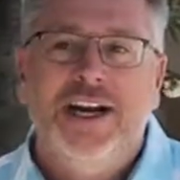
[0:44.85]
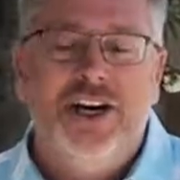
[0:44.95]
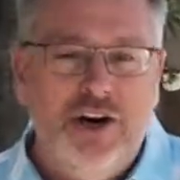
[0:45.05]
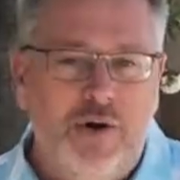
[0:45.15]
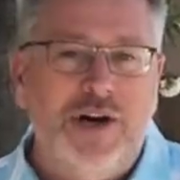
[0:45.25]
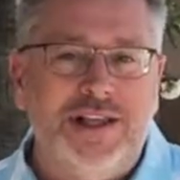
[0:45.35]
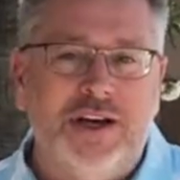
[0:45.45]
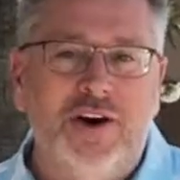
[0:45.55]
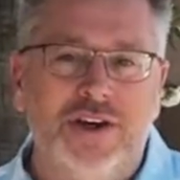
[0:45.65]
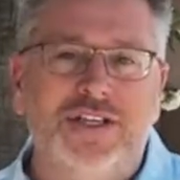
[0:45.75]
You know what the
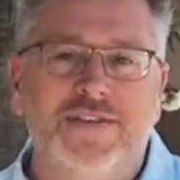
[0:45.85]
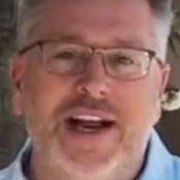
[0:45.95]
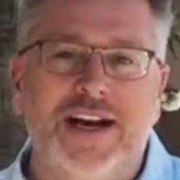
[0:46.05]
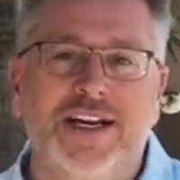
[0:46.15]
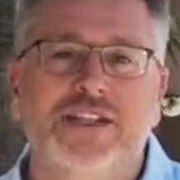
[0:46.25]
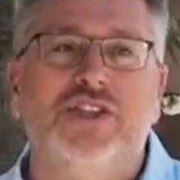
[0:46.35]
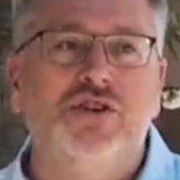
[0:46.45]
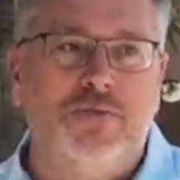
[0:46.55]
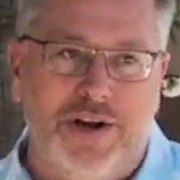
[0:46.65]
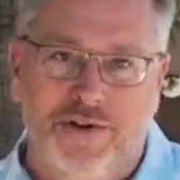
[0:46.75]
curse of that is?
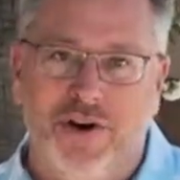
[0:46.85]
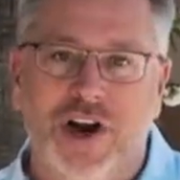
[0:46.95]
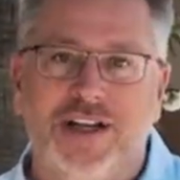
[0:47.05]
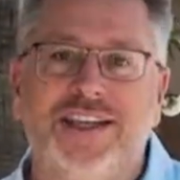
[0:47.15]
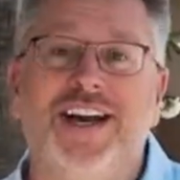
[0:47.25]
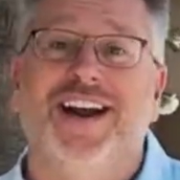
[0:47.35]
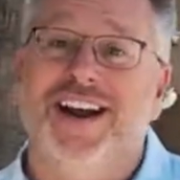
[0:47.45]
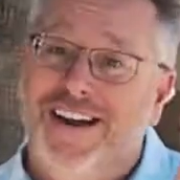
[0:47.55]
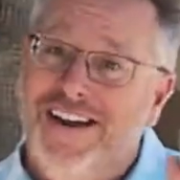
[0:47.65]
Two mother-in-laws. Yeah.